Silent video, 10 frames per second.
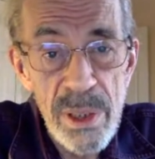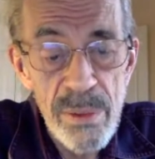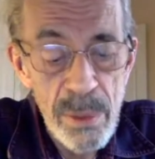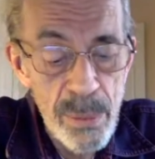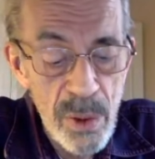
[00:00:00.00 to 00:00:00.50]
of
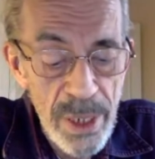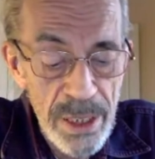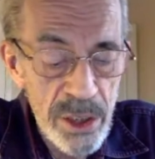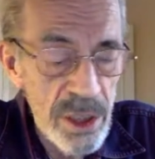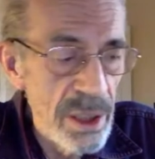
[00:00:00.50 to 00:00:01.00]
the
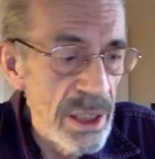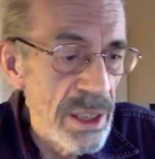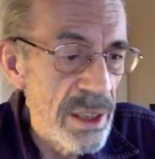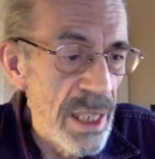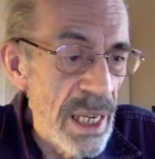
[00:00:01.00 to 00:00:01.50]
mutilations
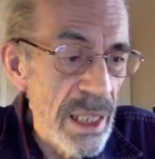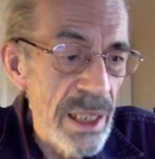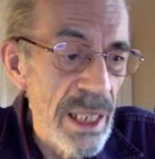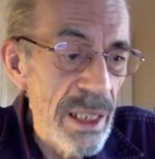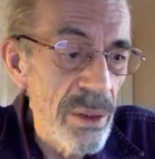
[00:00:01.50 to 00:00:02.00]
is that,
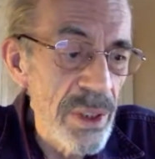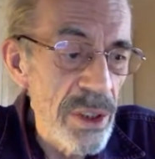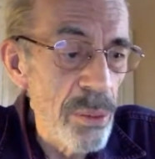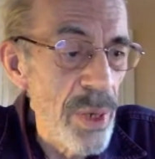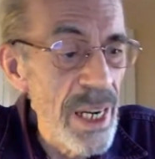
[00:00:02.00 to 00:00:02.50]
and Chris
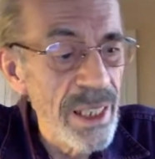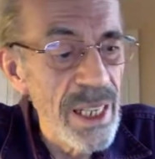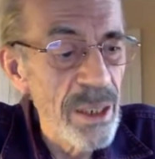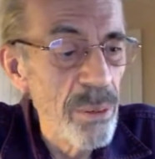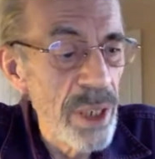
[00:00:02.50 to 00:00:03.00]
O'Brien
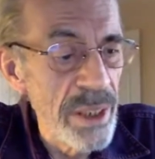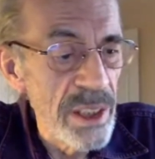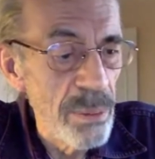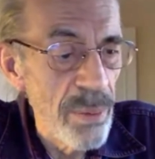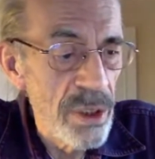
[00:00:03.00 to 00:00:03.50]
kind of brought
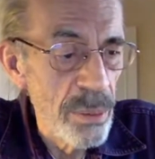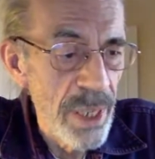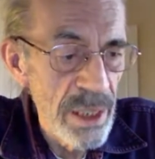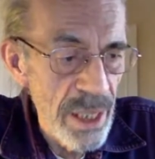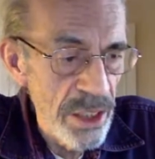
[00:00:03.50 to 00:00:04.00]
this to
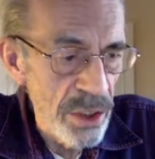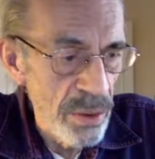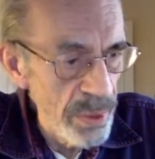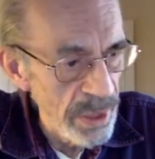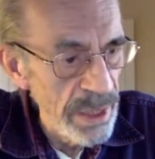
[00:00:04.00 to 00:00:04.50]
my
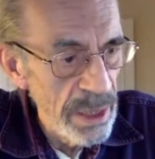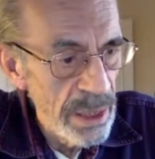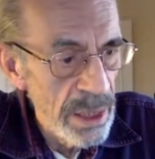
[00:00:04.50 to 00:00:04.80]
attention, really,